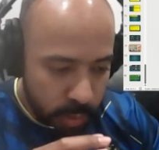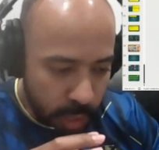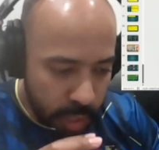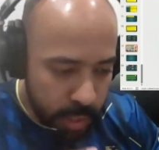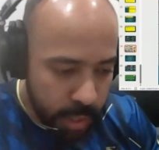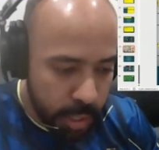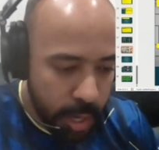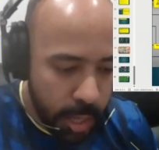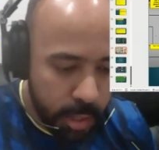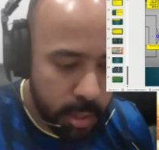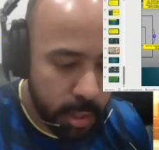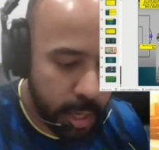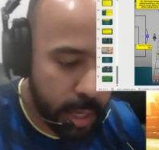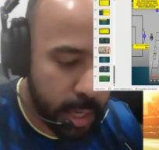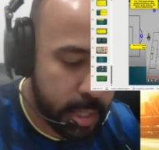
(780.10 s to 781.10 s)
The other
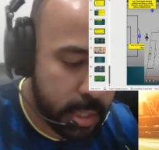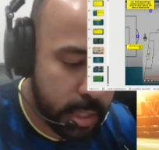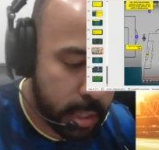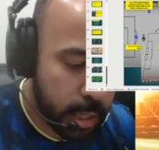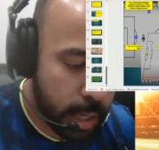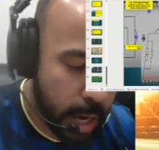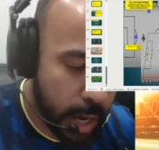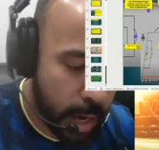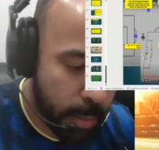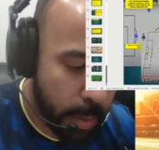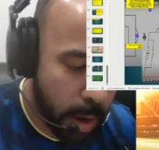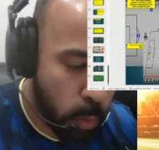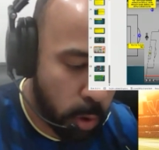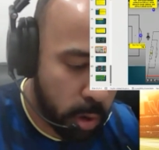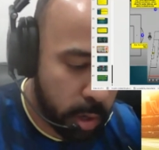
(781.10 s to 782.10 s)
thing is I
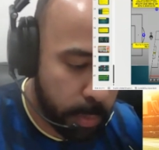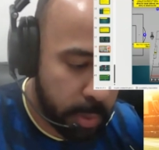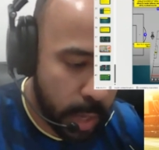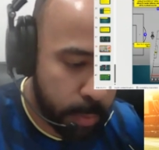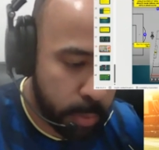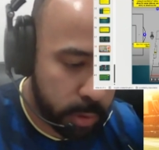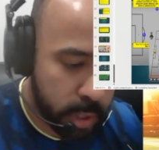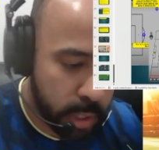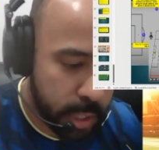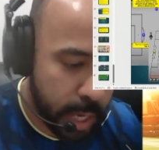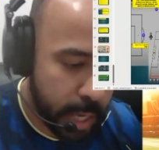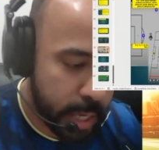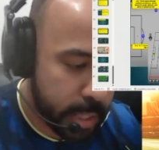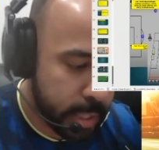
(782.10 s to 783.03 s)
want to be able to say is